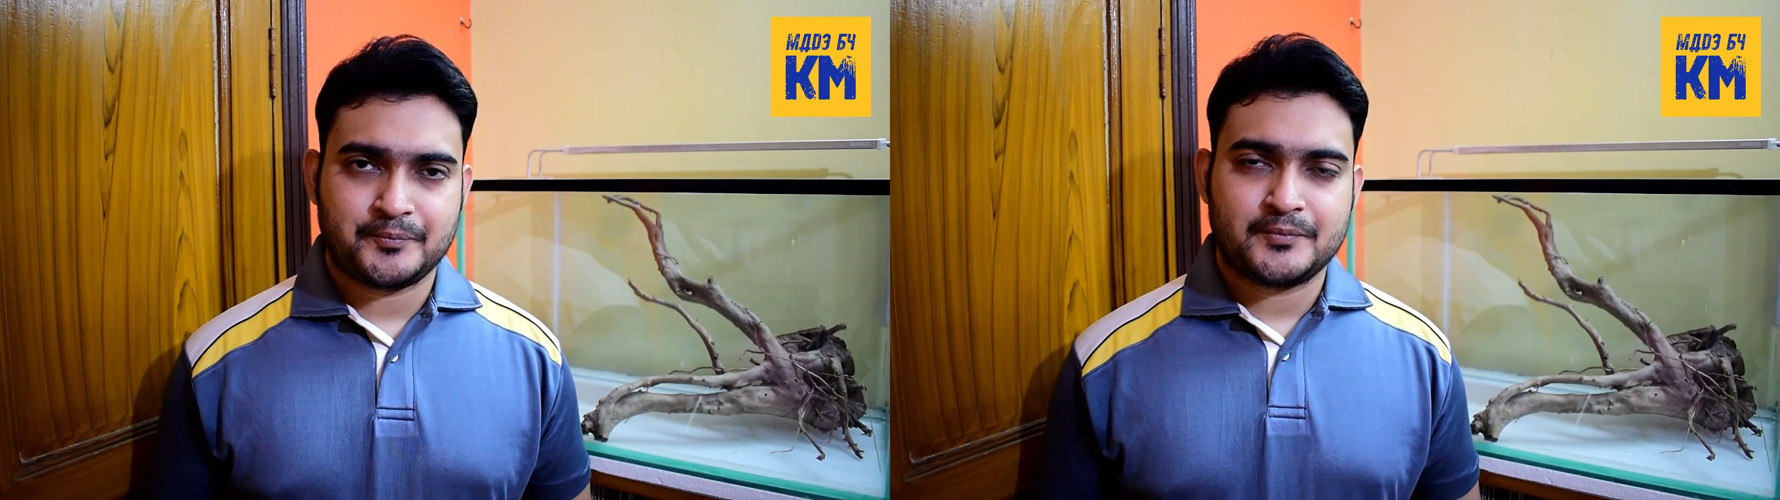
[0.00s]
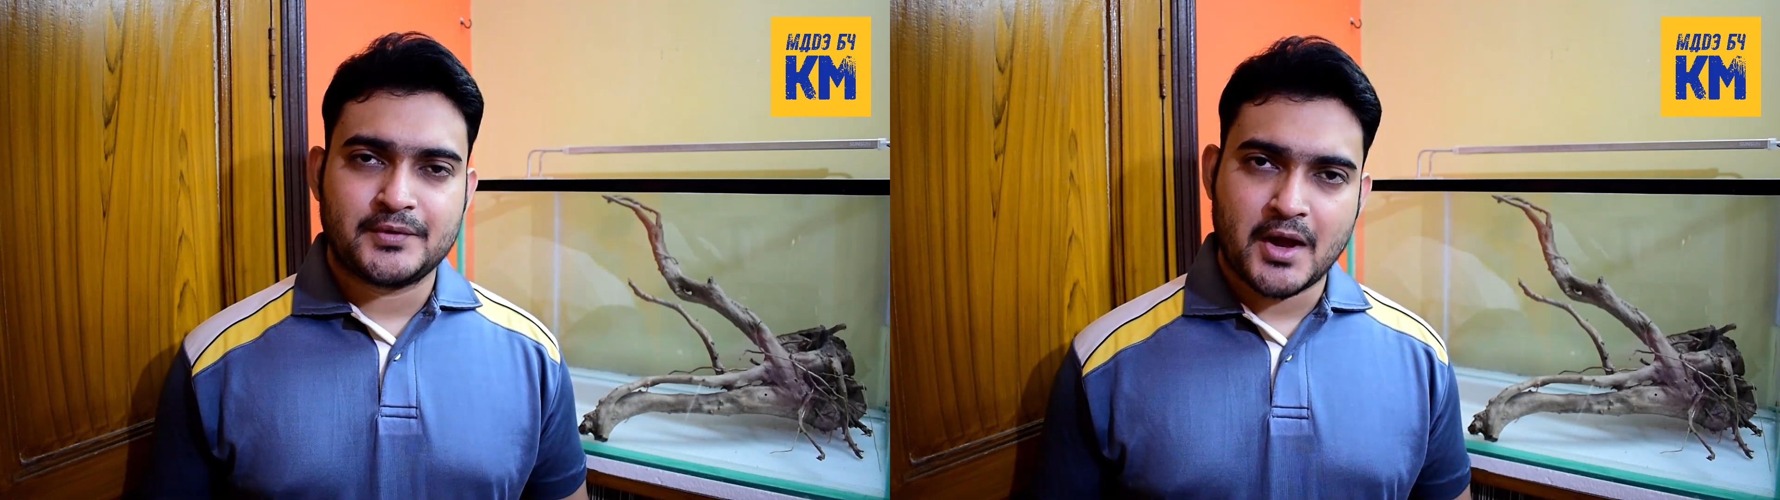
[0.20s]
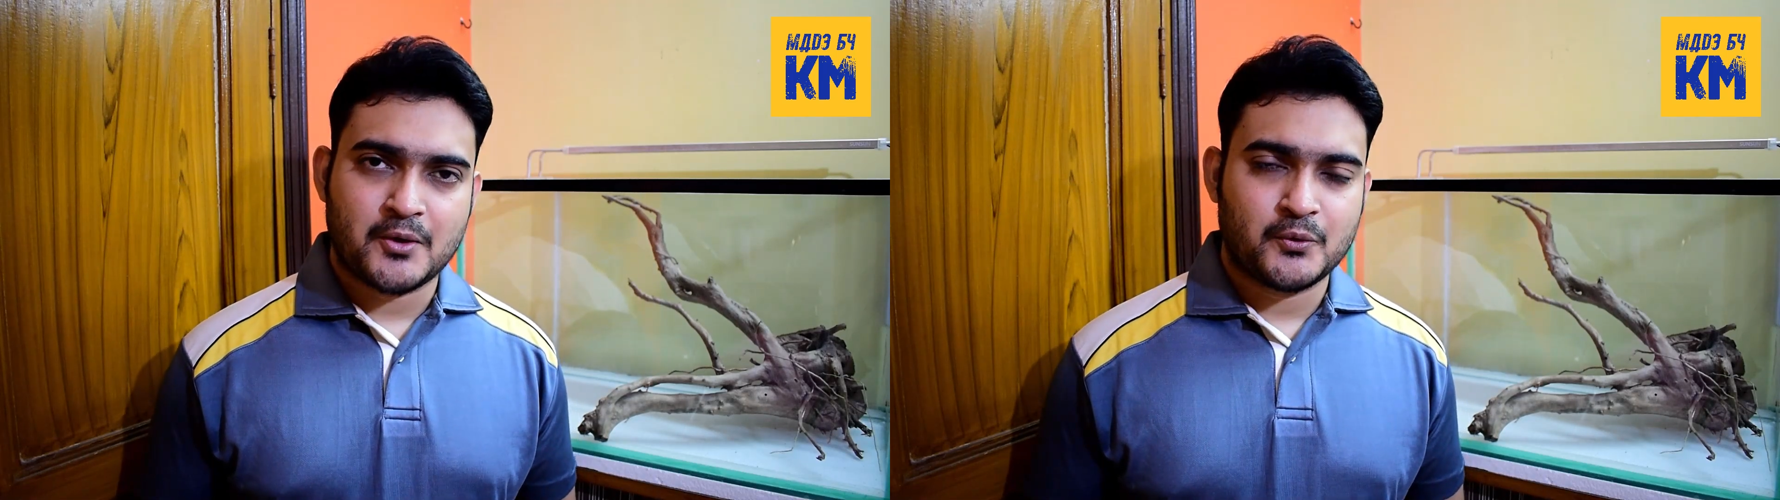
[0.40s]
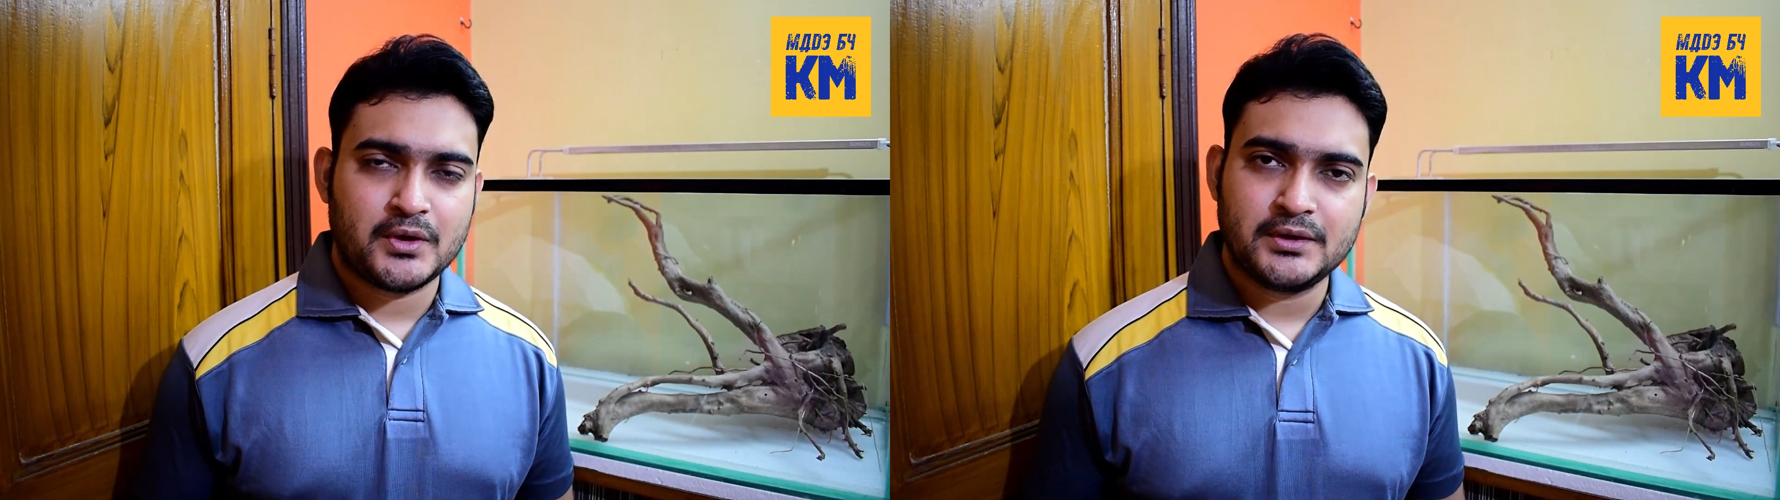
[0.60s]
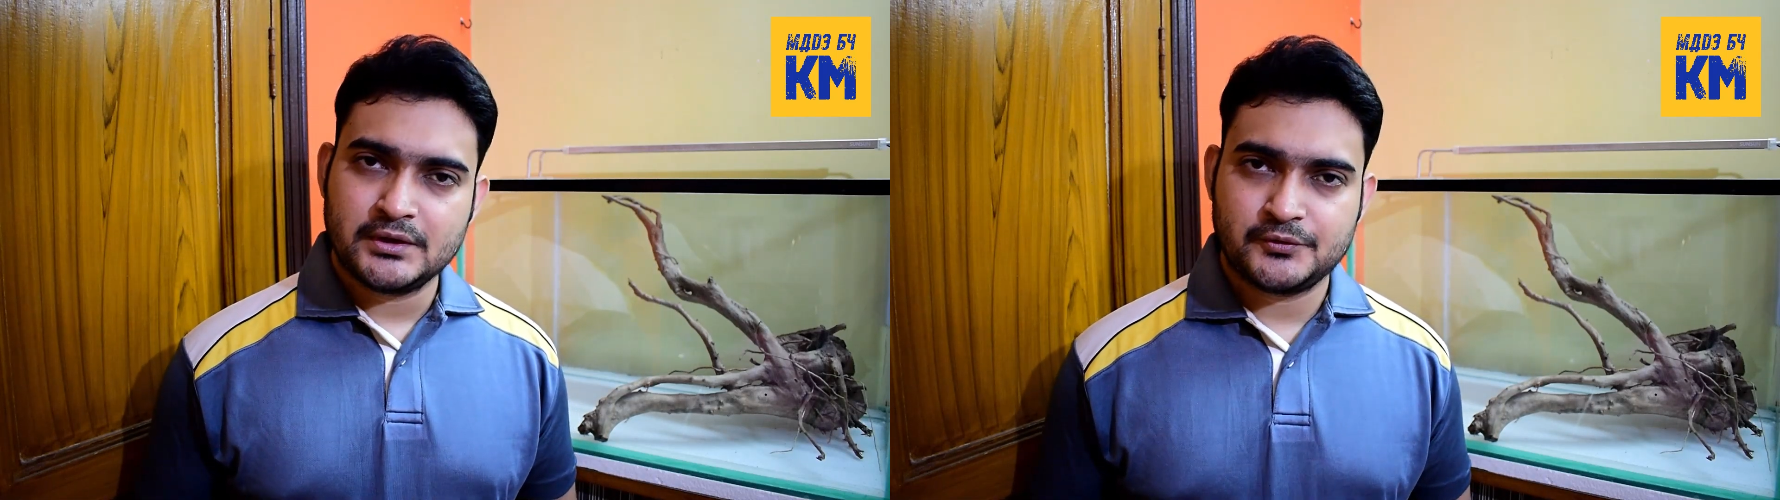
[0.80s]
Now,
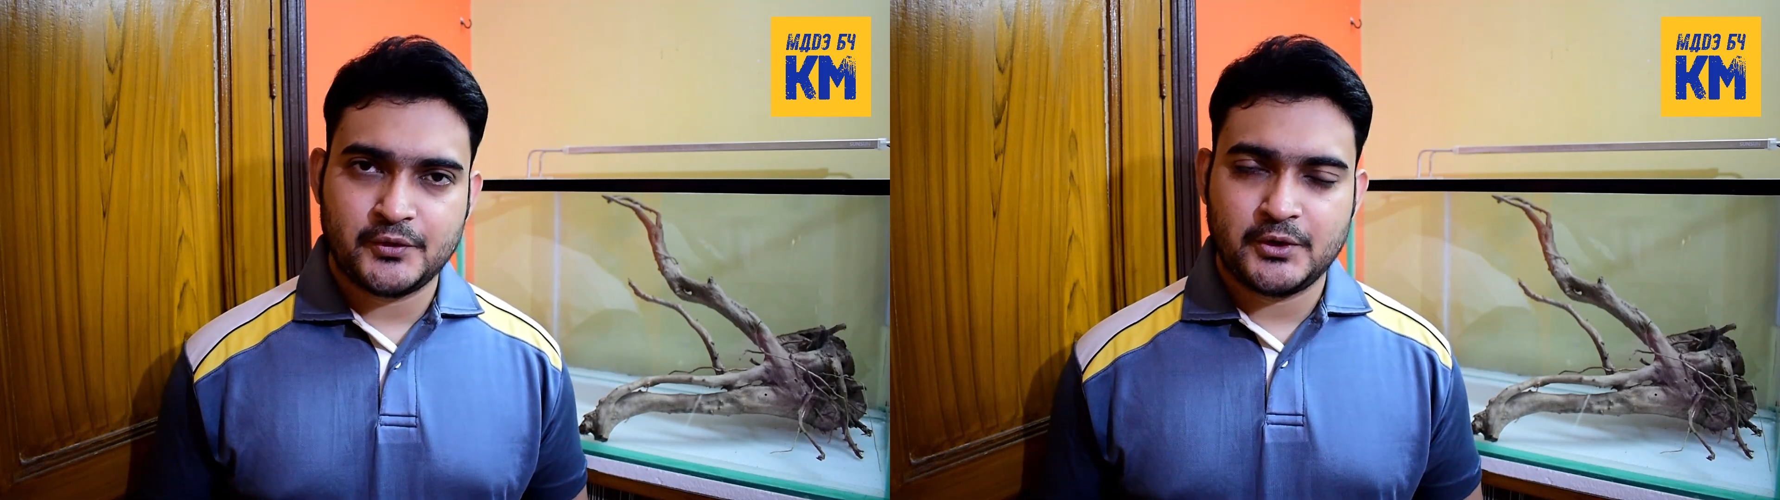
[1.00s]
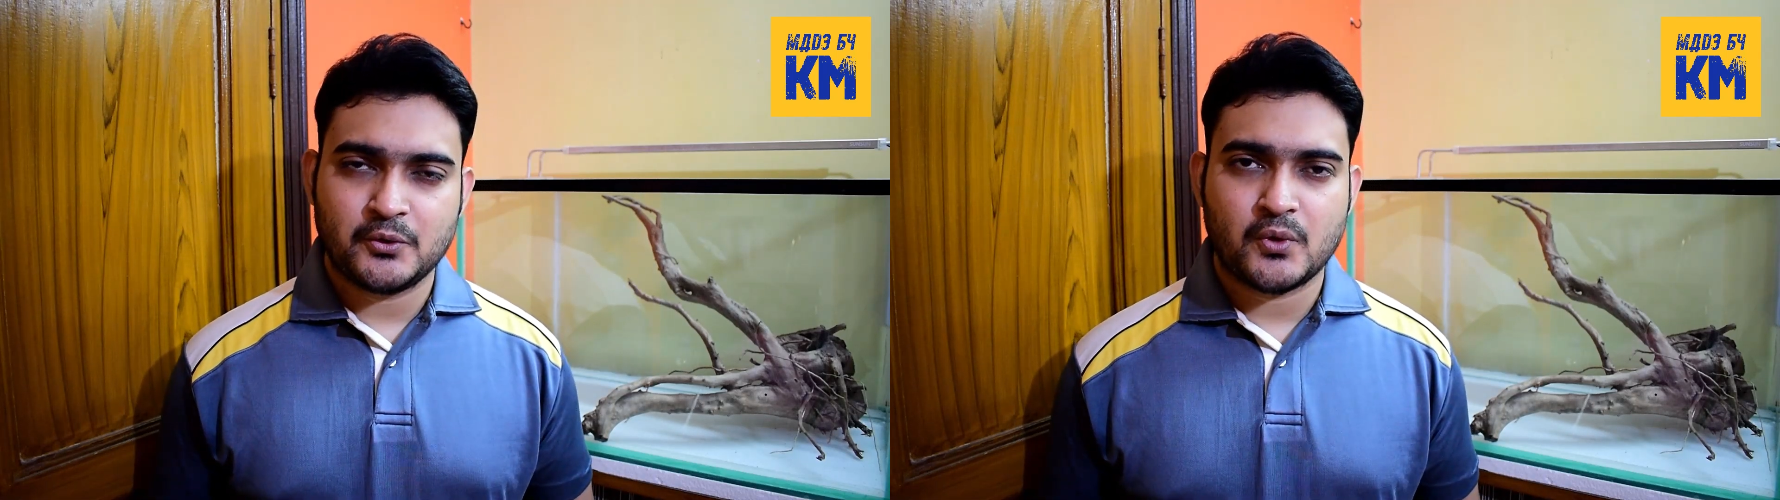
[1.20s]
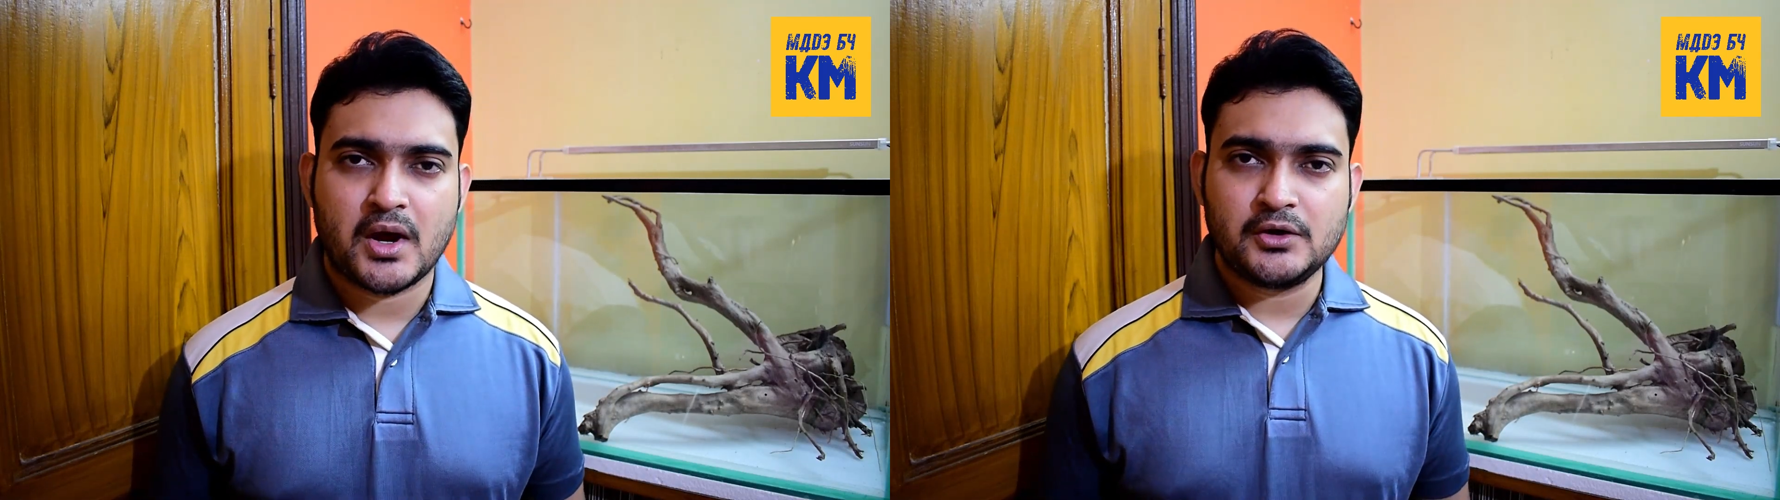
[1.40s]
in this video,